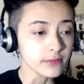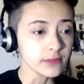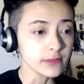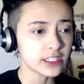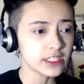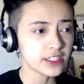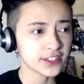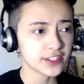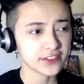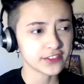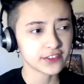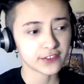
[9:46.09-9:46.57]

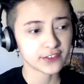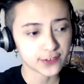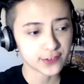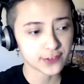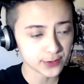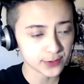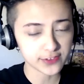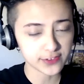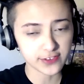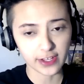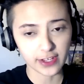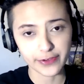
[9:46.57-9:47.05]
because he
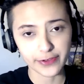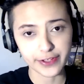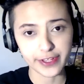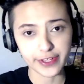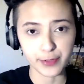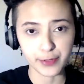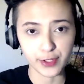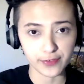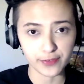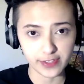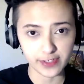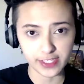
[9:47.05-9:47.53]
sorts out in the
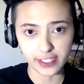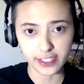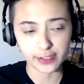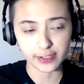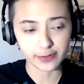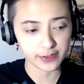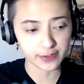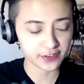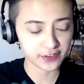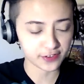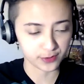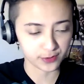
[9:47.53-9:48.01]
movie, you know,
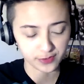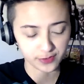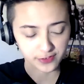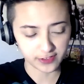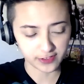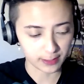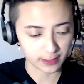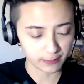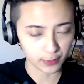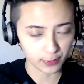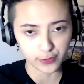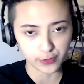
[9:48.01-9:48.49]
he sorts
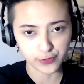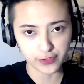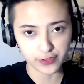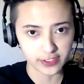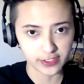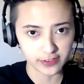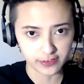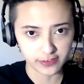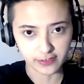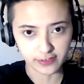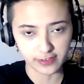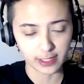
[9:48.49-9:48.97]
out
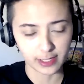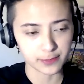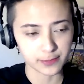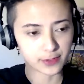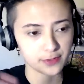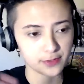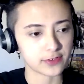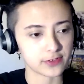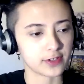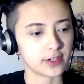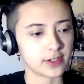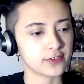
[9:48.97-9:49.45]
Moltres and
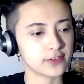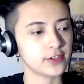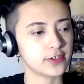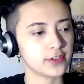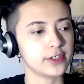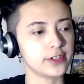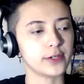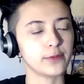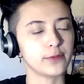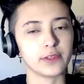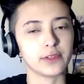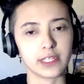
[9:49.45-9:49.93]
Zapdos and
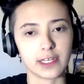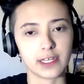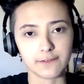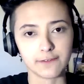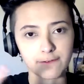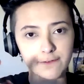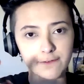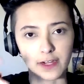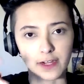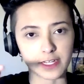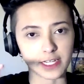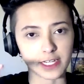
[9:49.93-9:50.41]
Articuno when they're
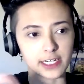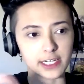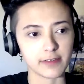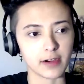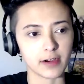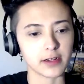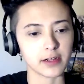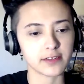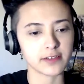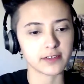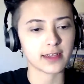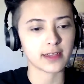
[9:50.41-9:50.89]
fucking
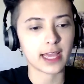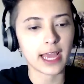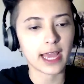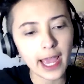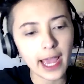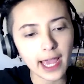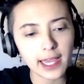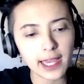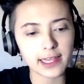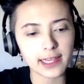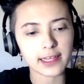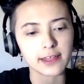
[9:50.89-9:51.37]
around. He's like,
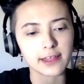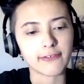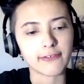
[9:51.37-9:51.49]
hey!